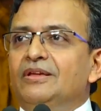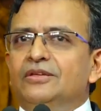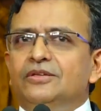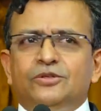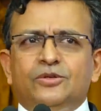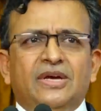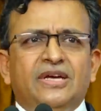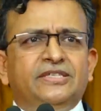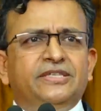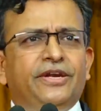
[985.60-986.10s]

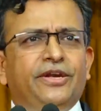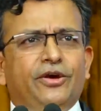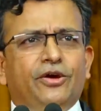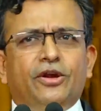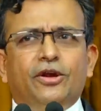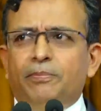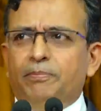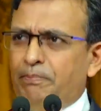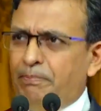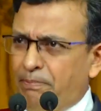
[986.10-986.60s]
So I said,
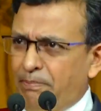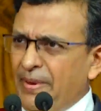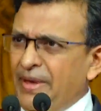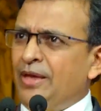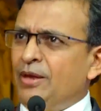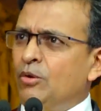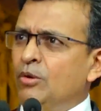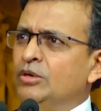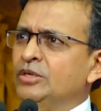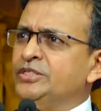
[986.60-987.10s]
you're a
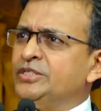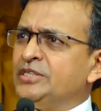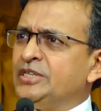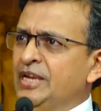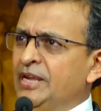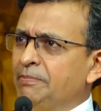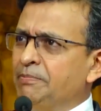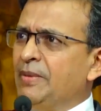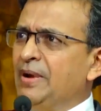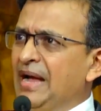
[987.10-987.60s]
payroll
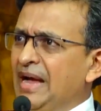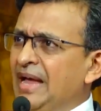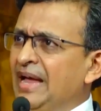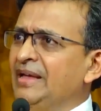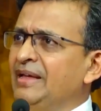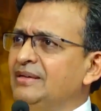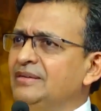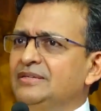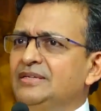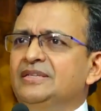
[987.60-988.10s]
slip
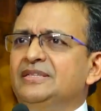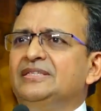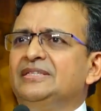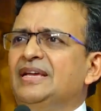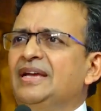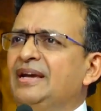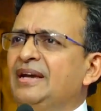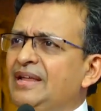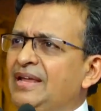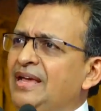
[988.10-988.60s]
guy? He
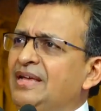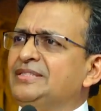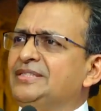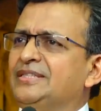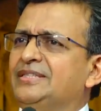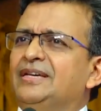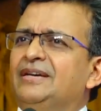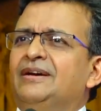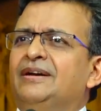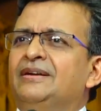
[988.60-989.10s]
said,
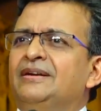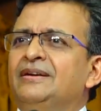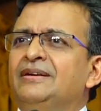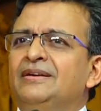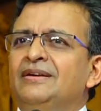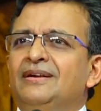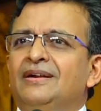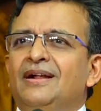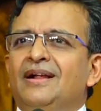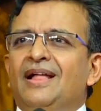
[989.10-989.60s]
yes, sir.